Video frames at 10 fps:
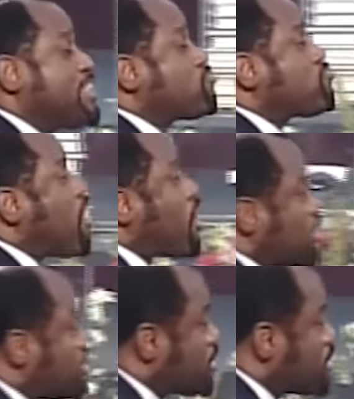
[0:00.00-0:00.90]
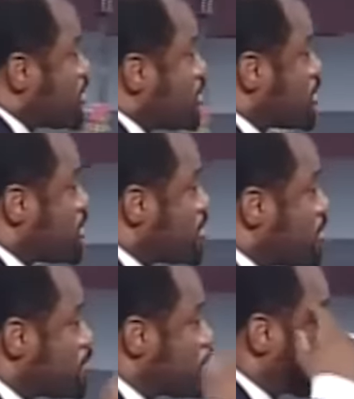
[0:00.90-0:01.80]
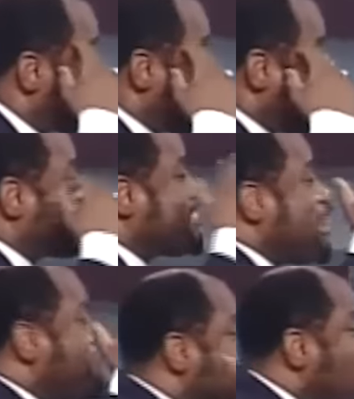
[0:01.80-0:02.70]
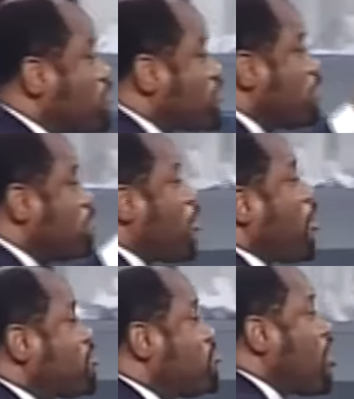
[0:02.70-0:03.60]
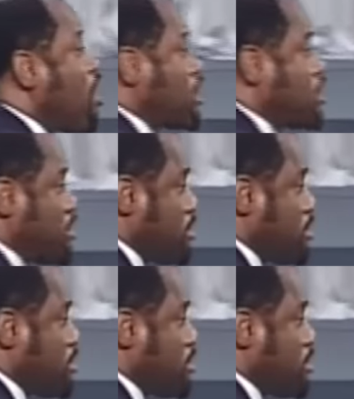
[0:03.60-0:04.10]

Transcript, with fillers: this rock as their most important rock.